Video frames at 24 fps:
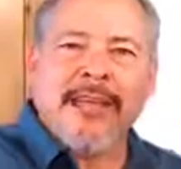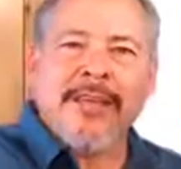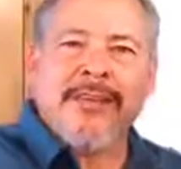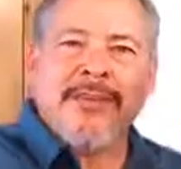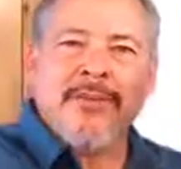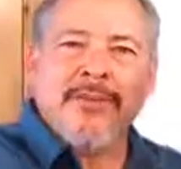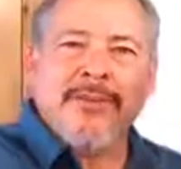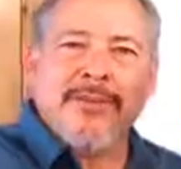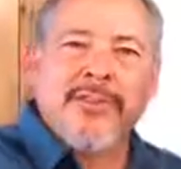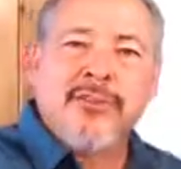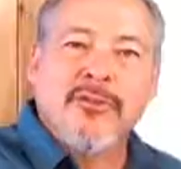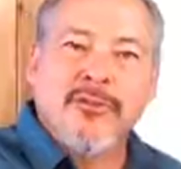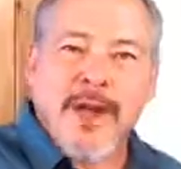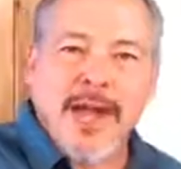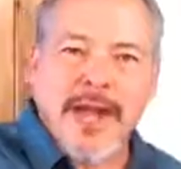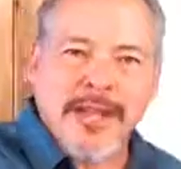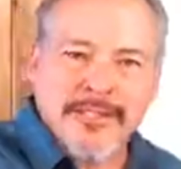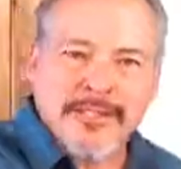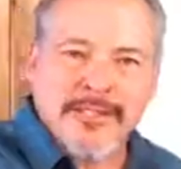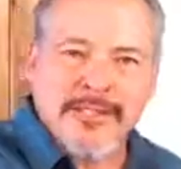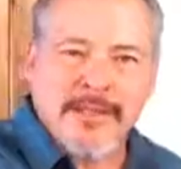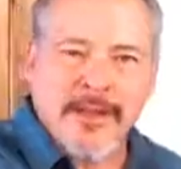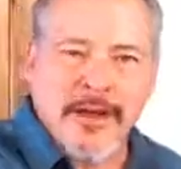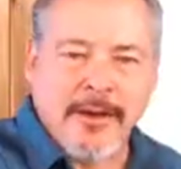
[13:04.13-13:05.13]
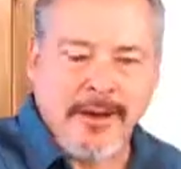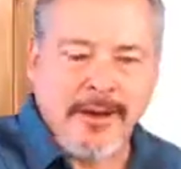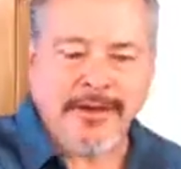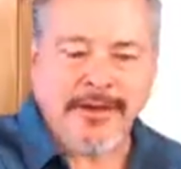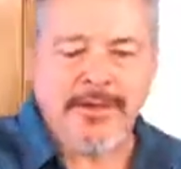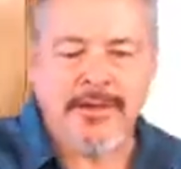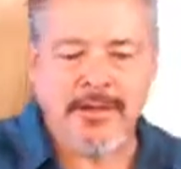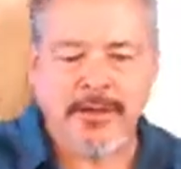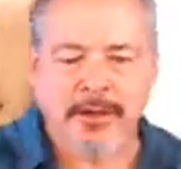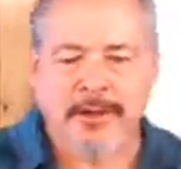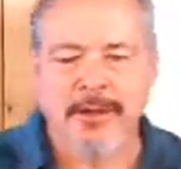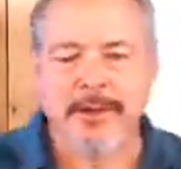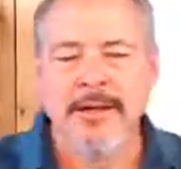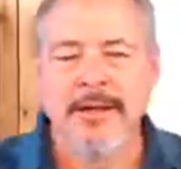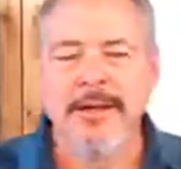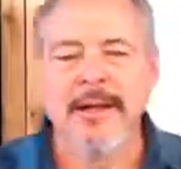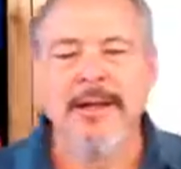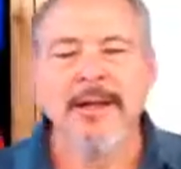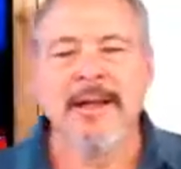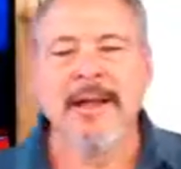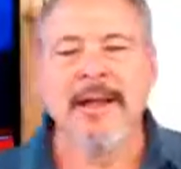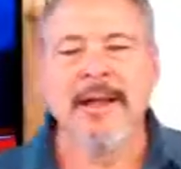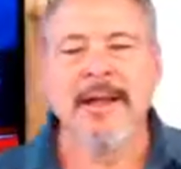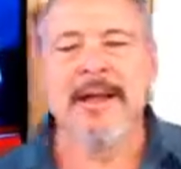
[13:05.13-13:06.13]
it to address. All right. So
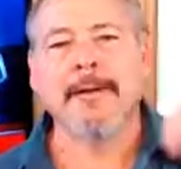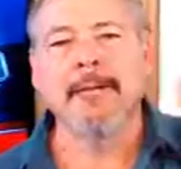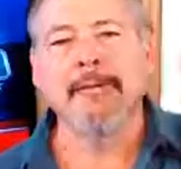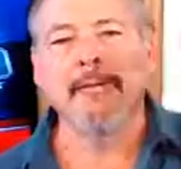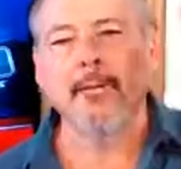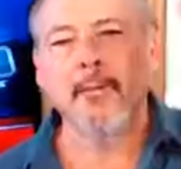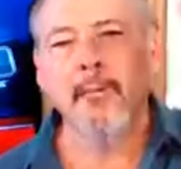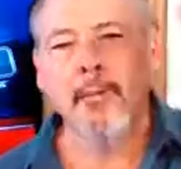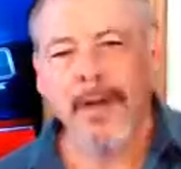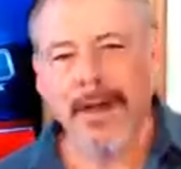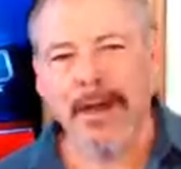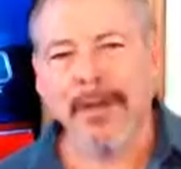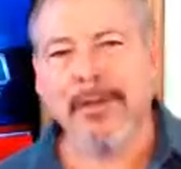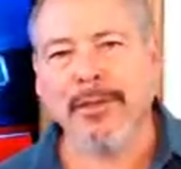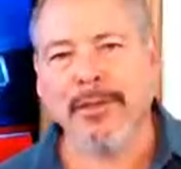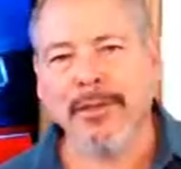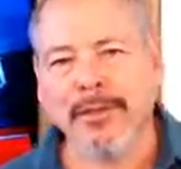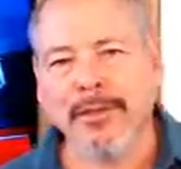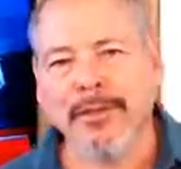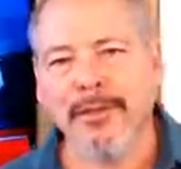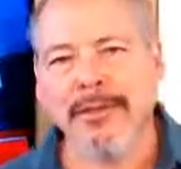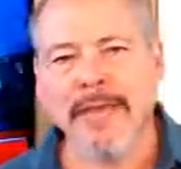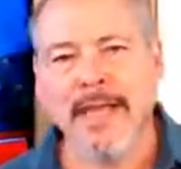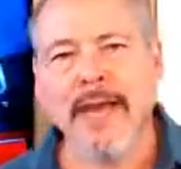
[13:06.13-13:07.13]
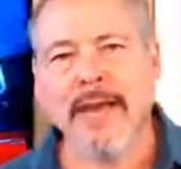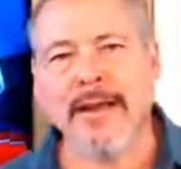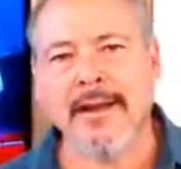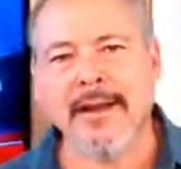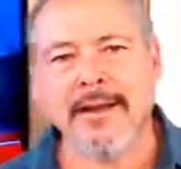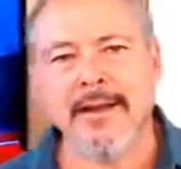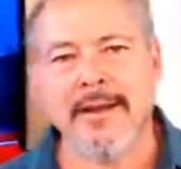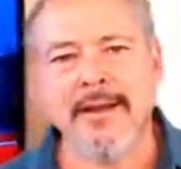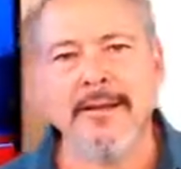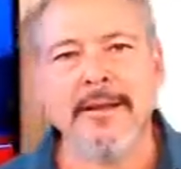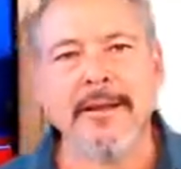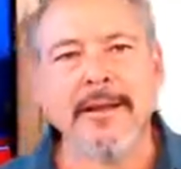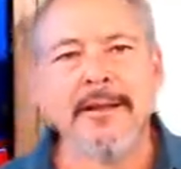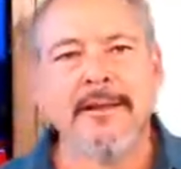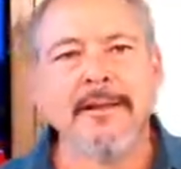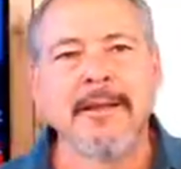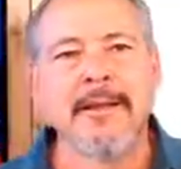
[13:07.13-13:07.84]
with Canada